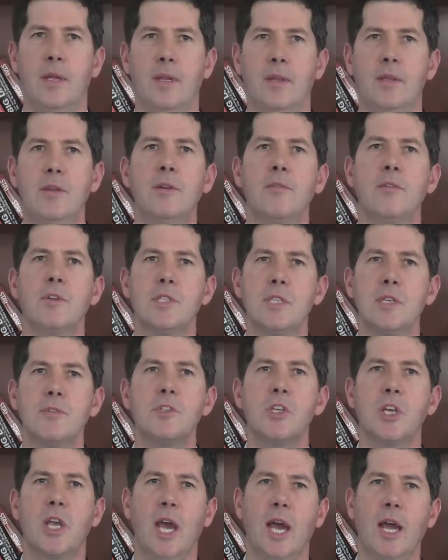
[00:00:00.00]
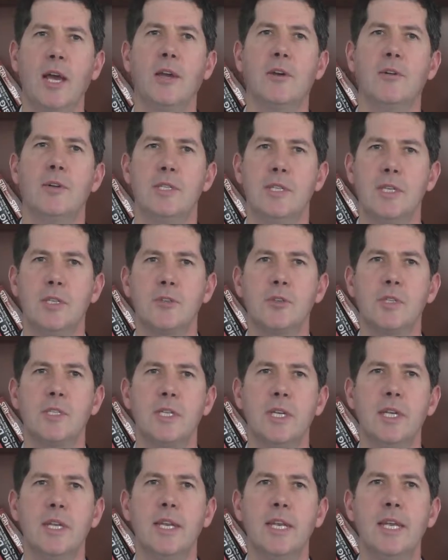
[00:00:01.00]
The University of Chicago is
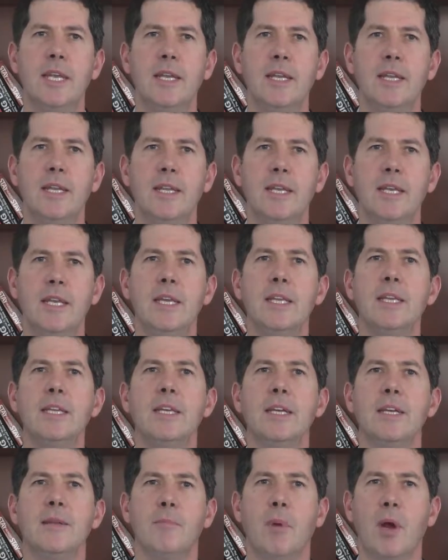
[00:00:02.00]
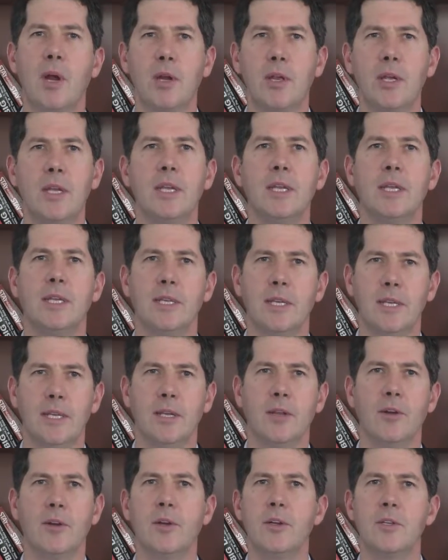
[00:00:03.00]
interested in the Indian market and
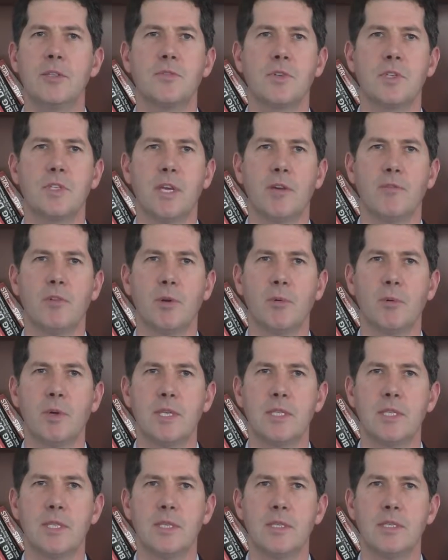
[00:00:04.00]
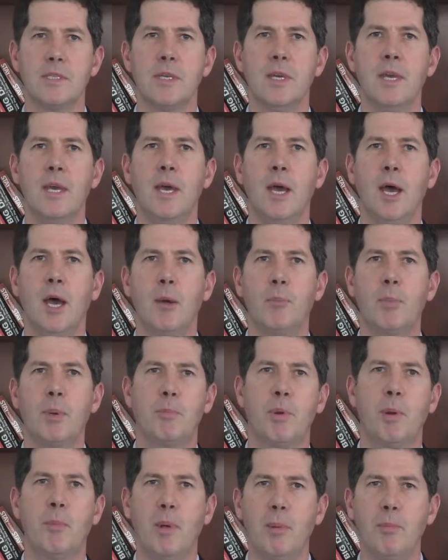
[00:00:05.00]
learners for several reasons, but
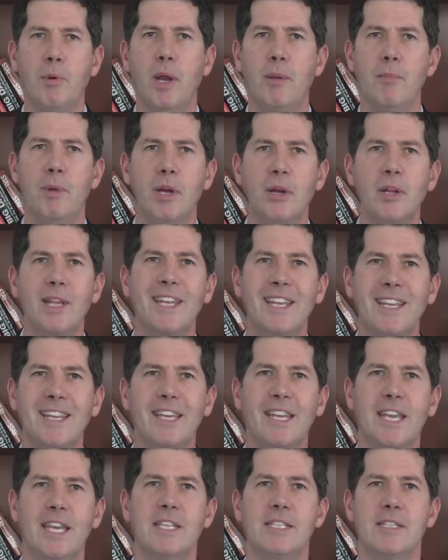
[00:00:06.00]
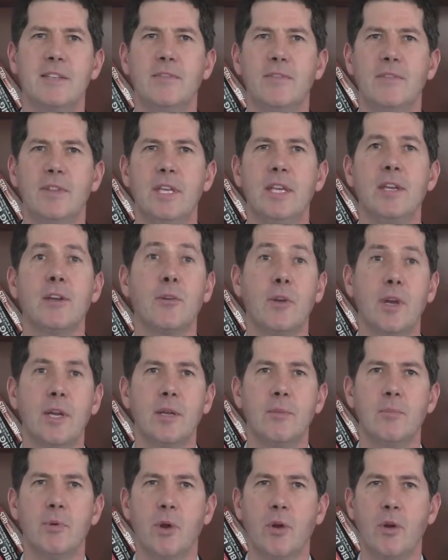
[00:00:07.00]
primarily in the case of the
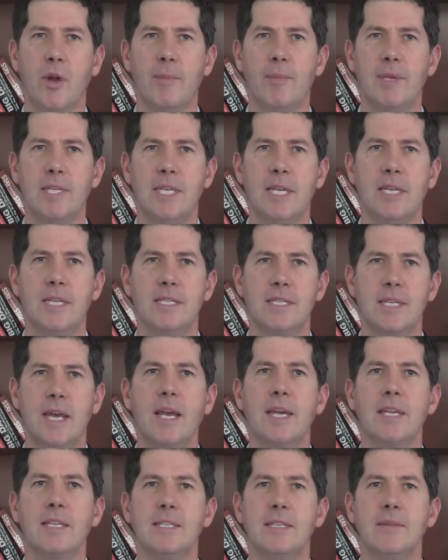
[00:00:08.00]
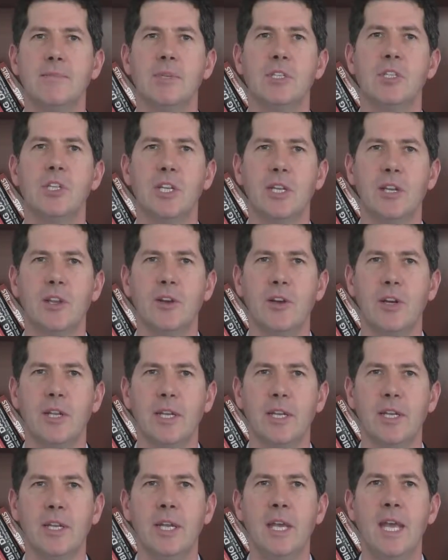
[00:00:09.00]
integrated program in data science and machine
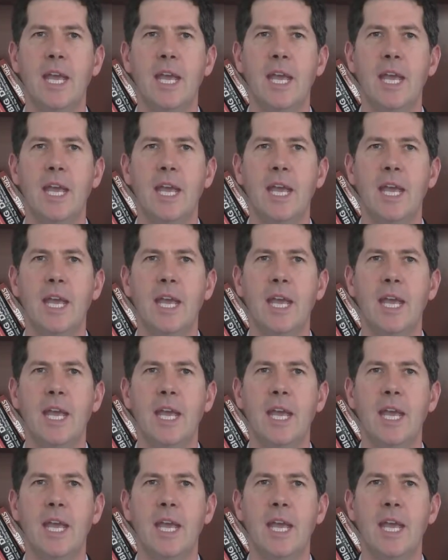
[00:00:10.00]
learning,